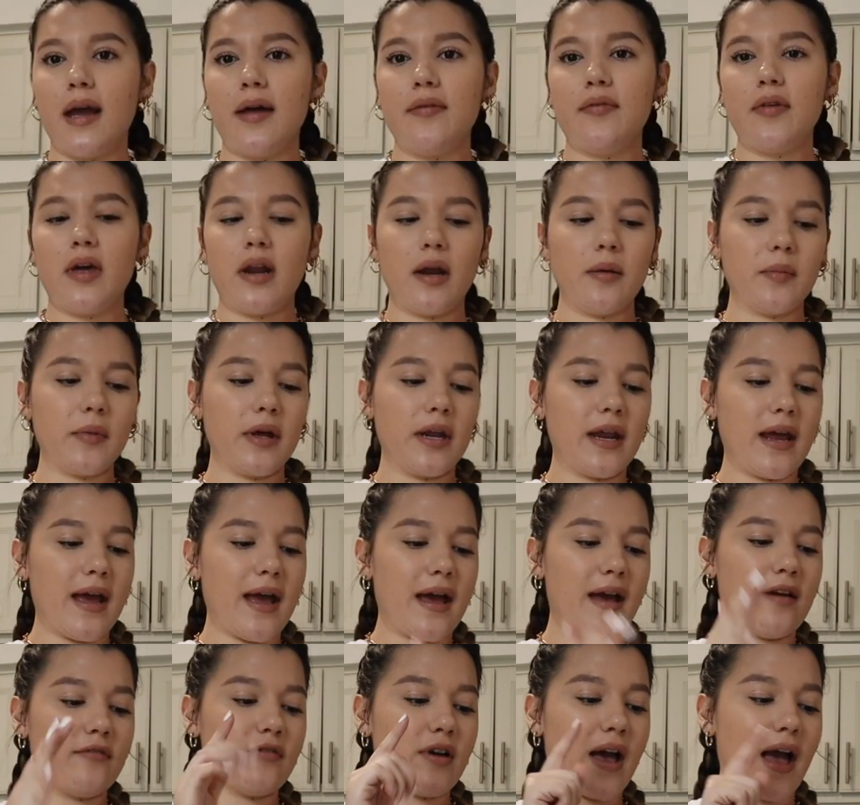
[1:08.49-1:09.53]
And then I'm gonna
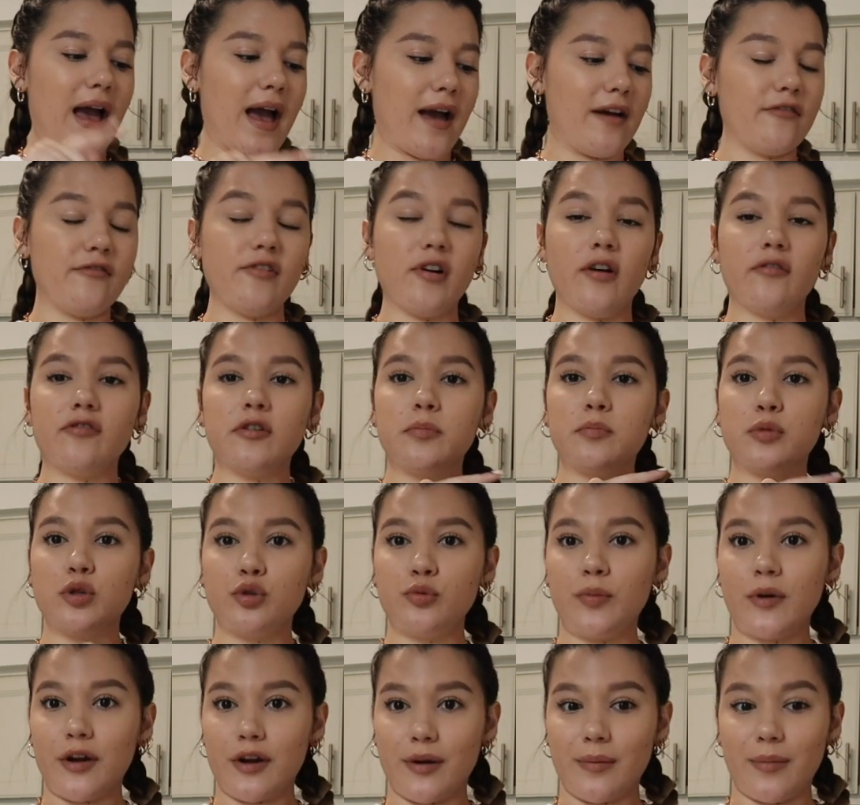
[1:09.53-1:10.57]
have half of a
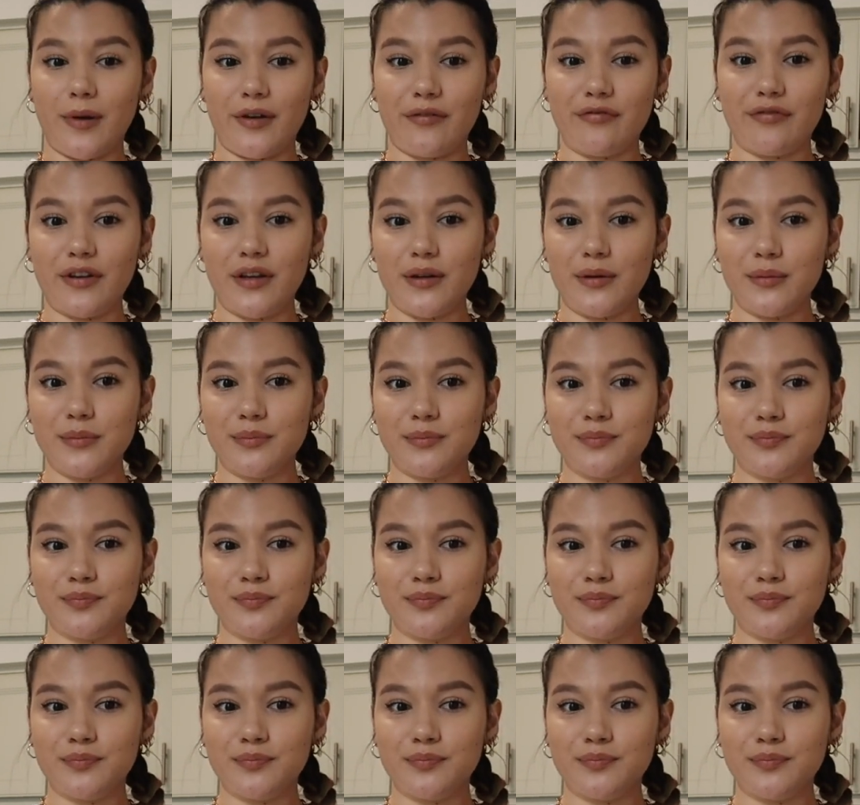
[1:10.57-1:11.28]
blueberry muffin.